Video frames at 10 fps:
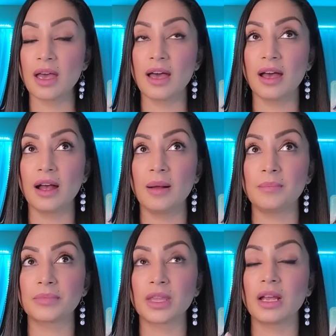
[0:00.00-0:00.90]

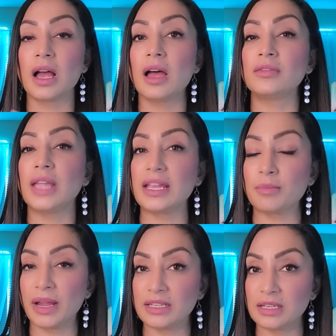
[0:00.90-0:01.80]
um, of
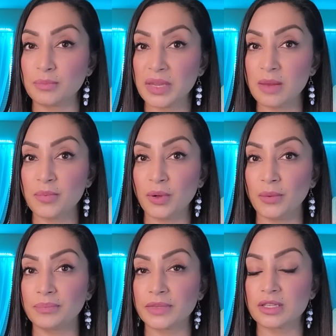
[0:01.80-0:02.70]
like-minded people.